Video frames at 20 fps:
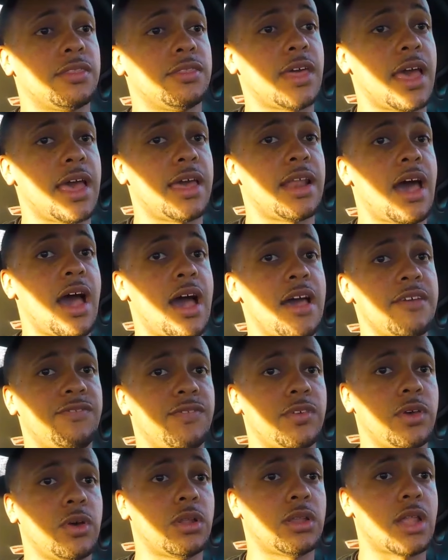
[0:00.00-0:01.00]
that I
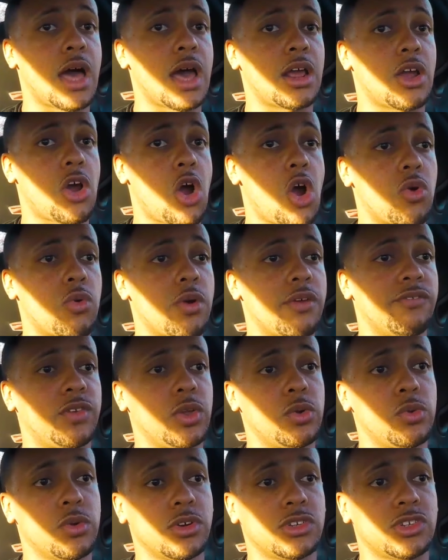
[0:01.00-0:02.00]
feel a lot of car
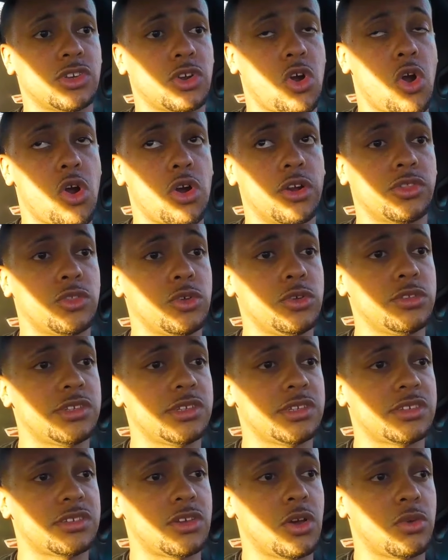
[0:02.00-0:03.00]
reviewers or car
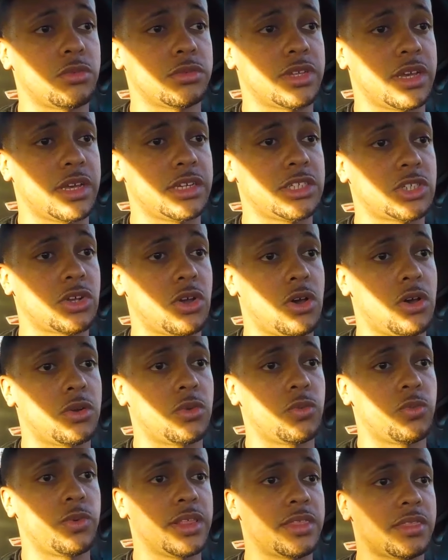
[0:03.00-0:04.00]
enthusiasts don't touch
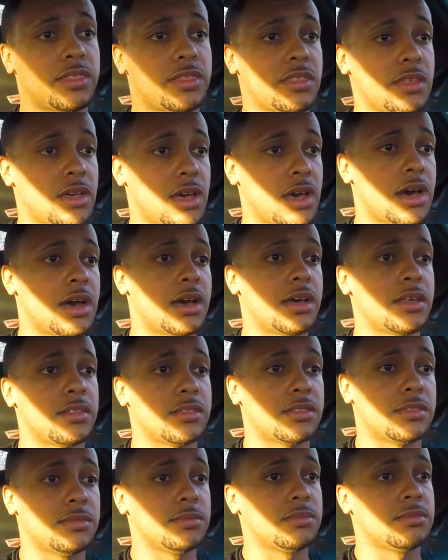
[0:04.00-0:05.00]
on with
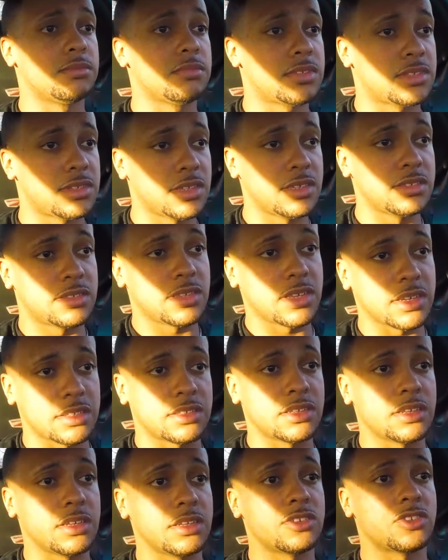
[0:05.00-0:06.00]

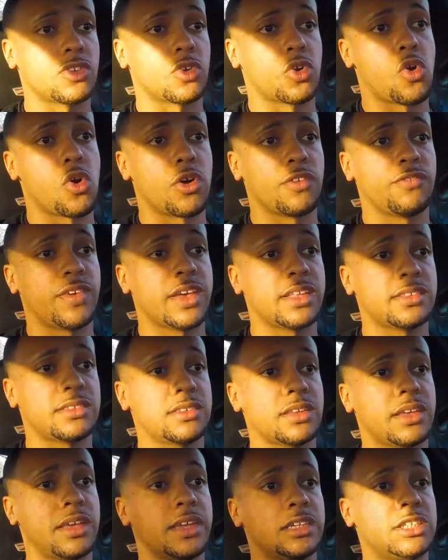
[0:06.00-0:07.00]
C6s or
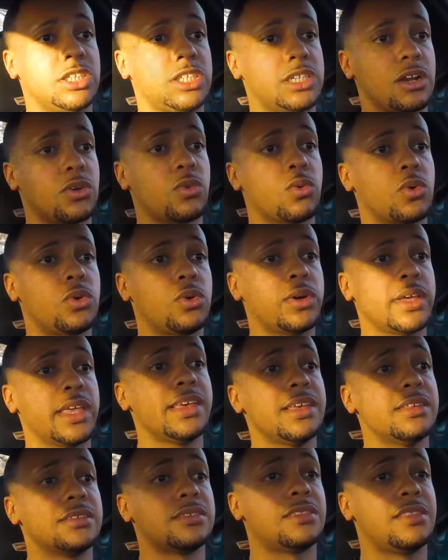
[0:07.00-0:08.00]
Corvettes in general
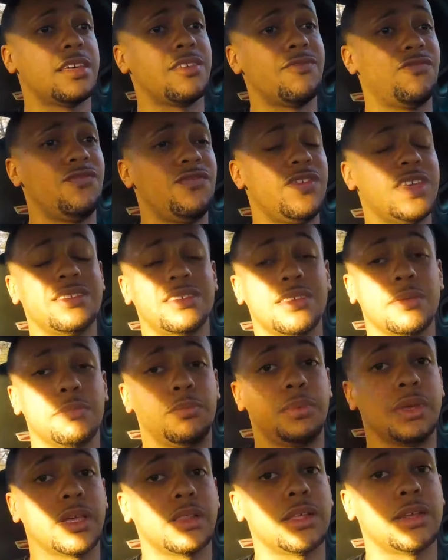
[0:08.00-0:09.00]
is the
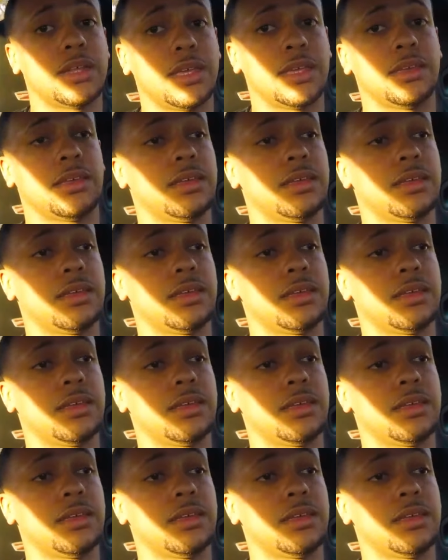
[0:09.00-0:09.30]
visibility.